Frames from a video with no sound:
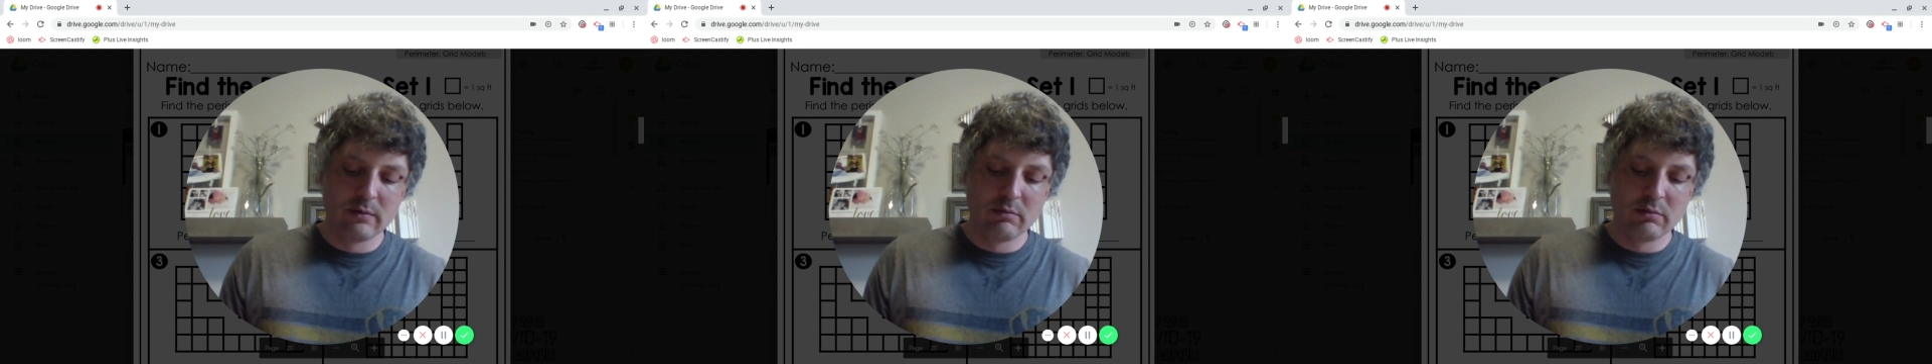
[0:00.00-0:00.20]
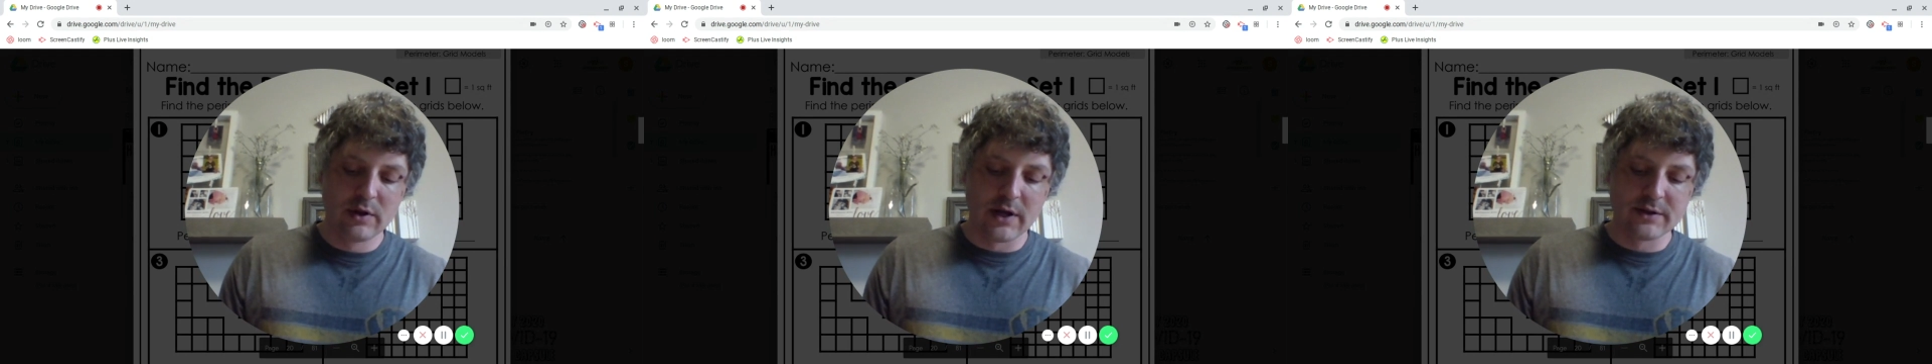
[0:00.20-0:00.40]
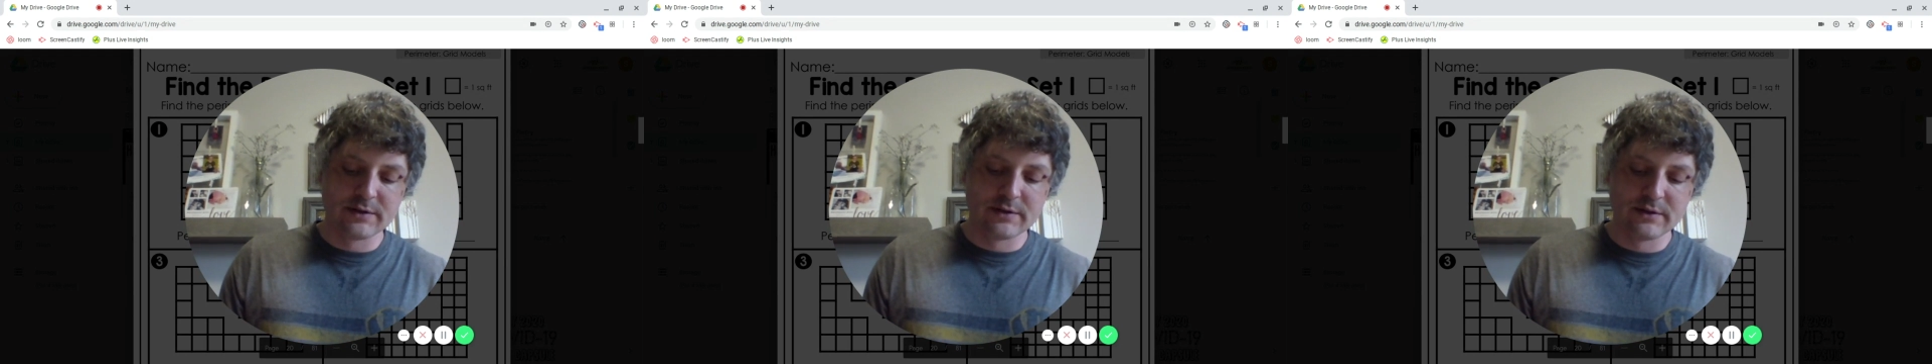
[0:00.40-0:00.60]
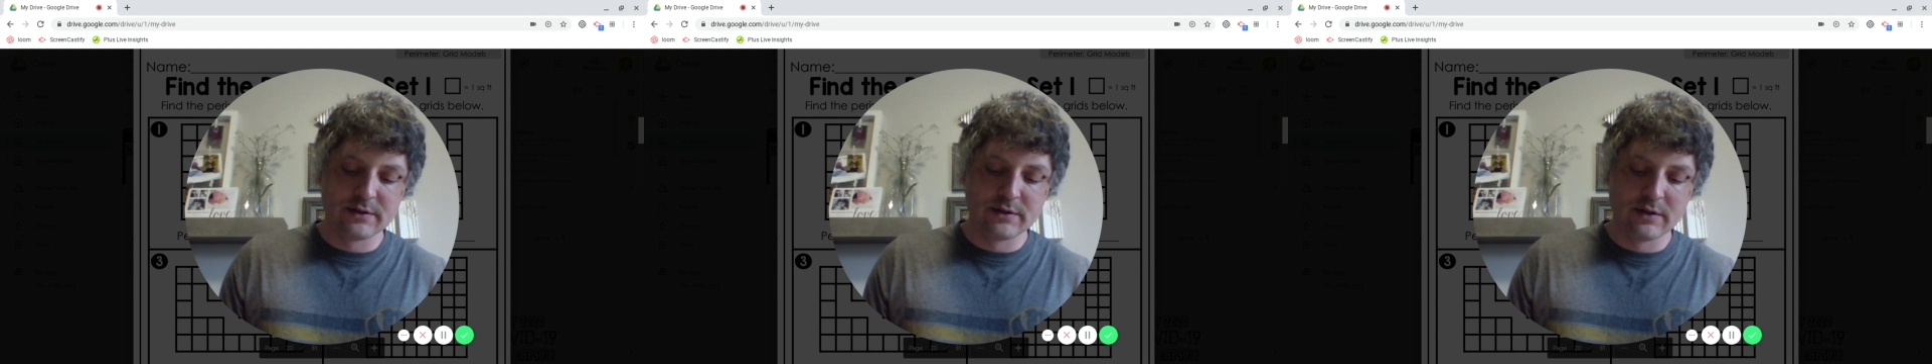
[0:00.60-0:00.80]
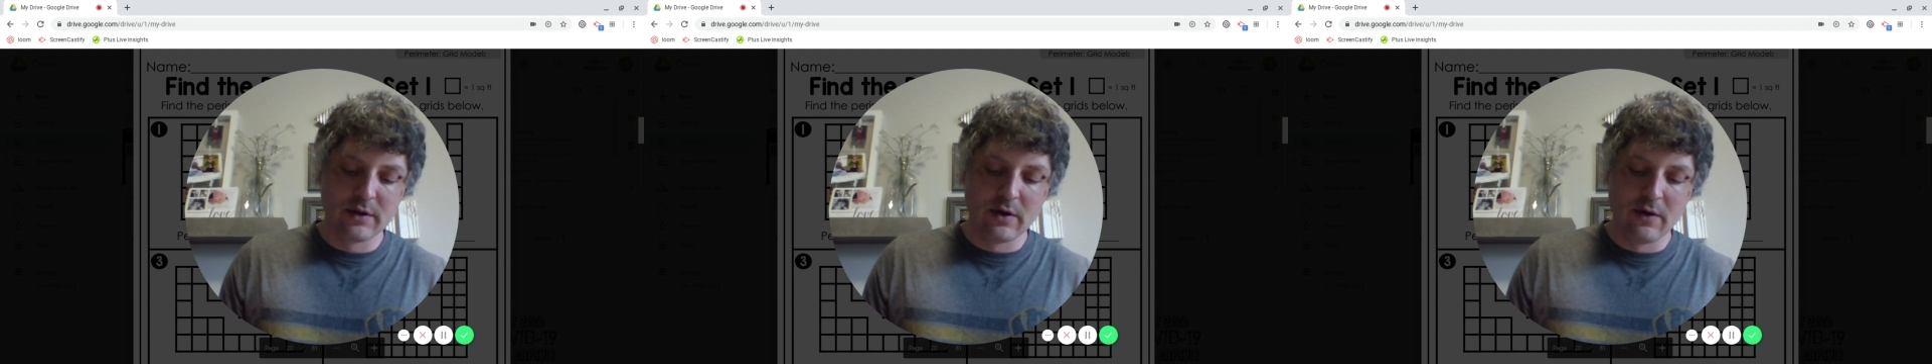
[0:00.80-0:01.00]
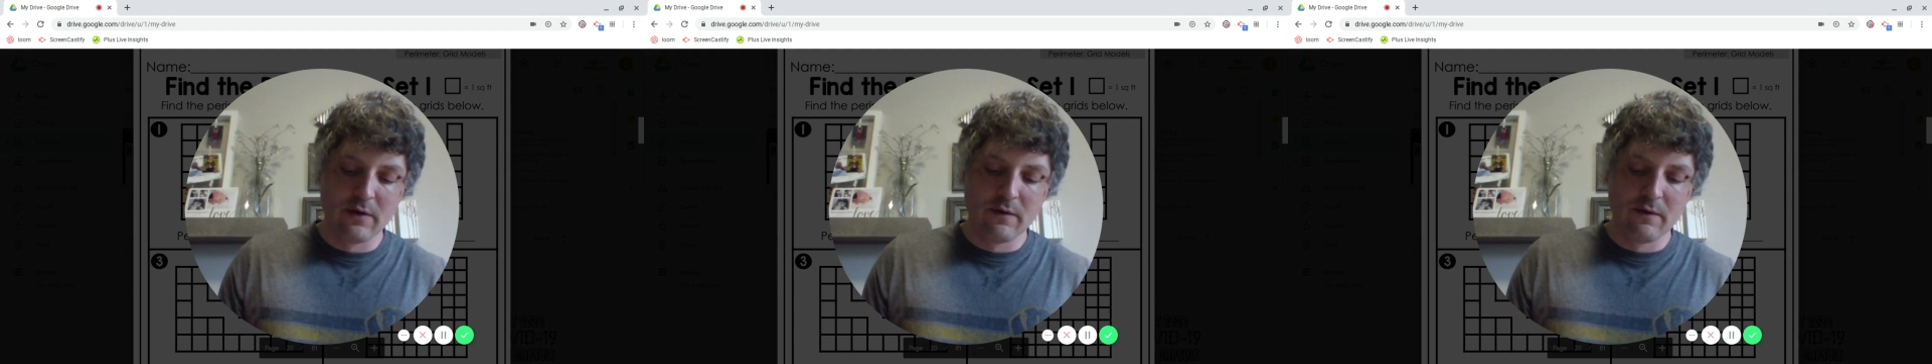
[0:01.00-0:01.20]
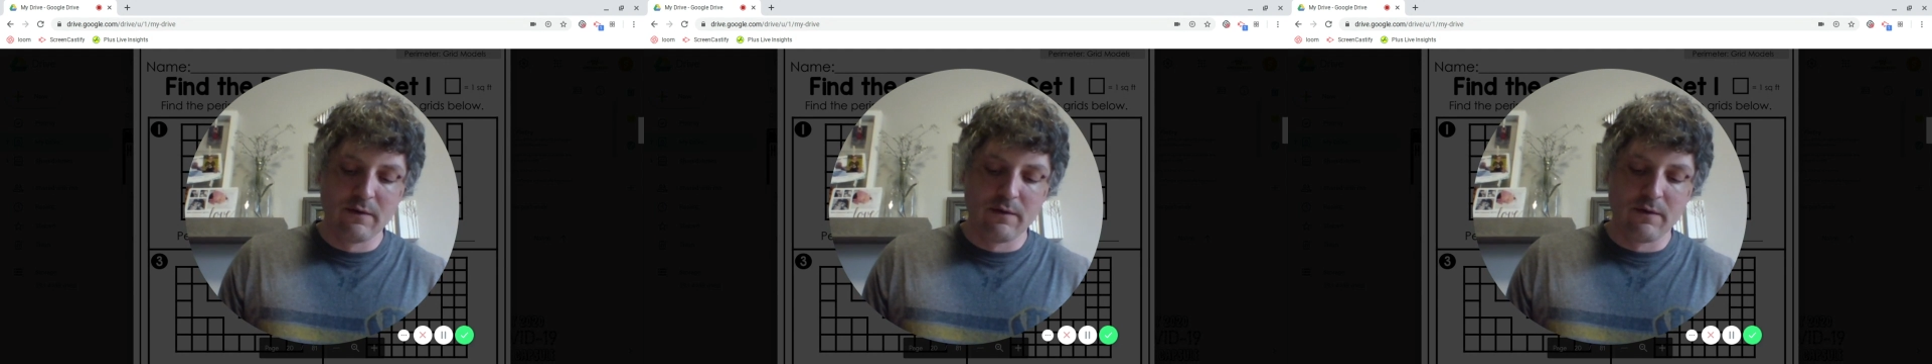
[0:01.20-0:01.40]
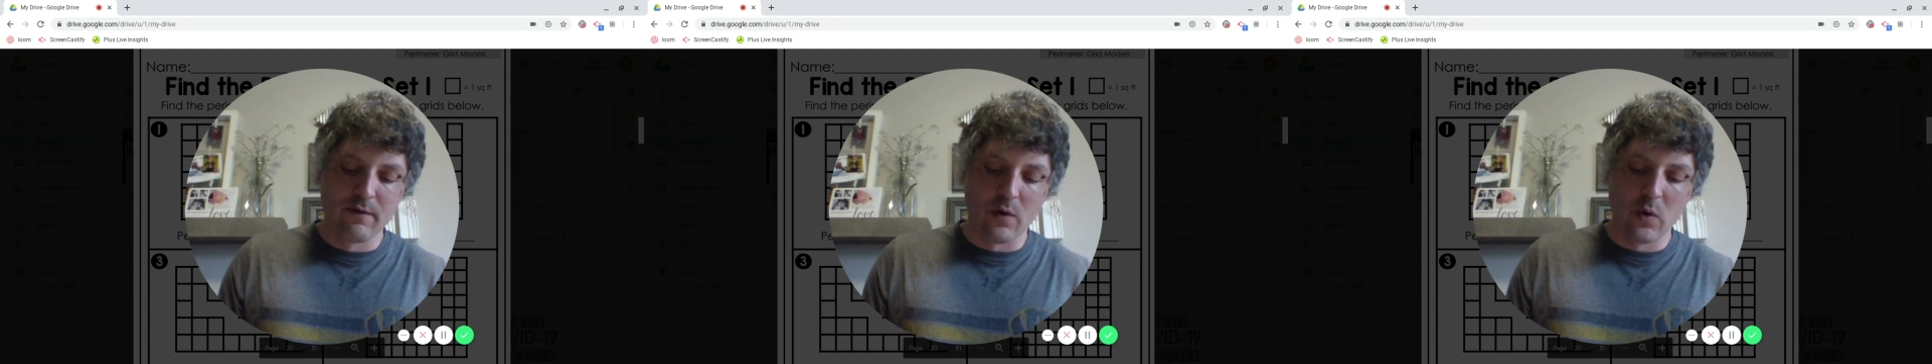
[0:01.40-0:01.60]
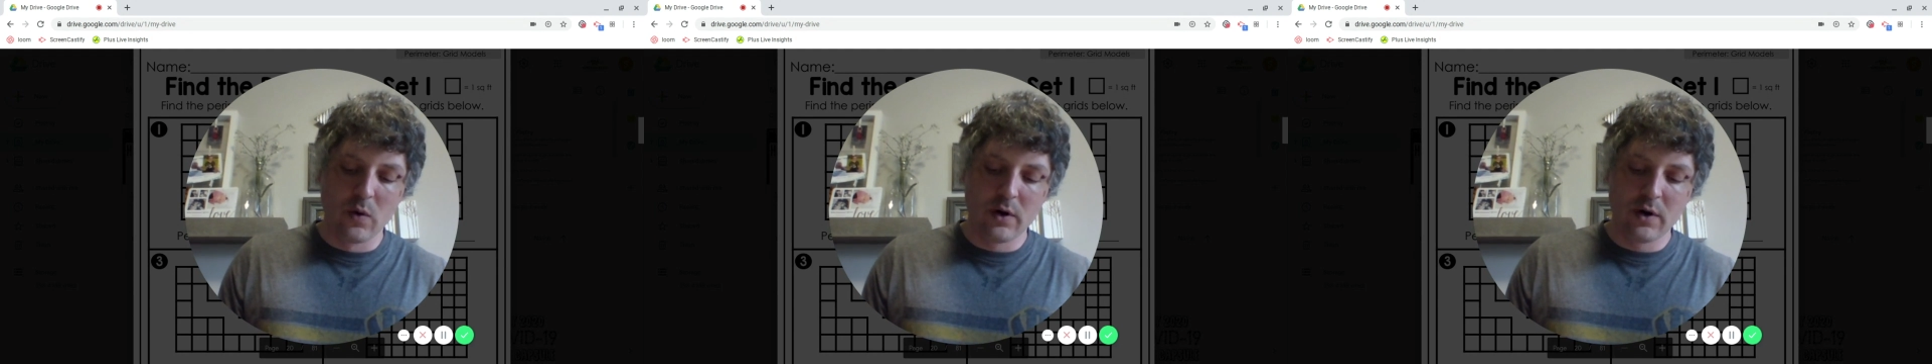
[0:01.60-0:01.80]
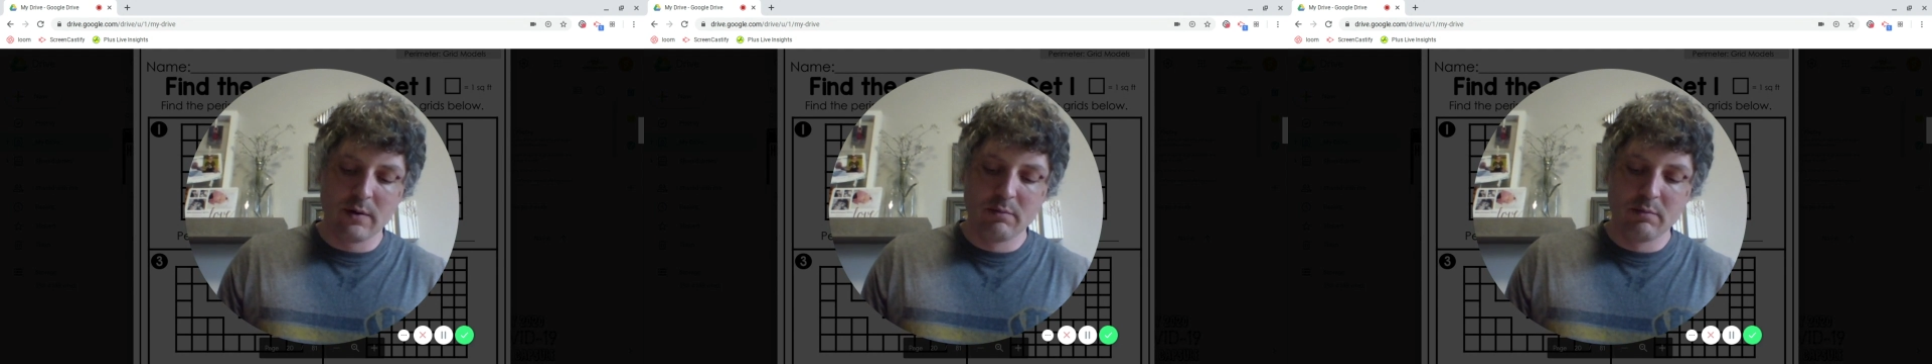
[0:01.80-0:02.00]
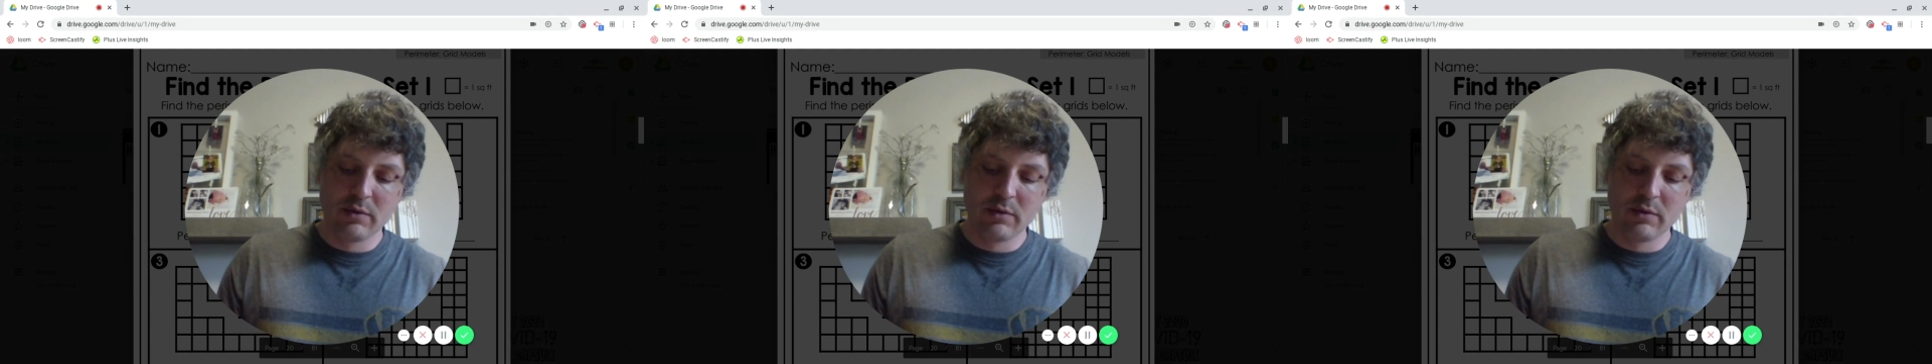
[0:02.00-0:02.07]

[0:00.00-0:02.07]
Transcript: plus 4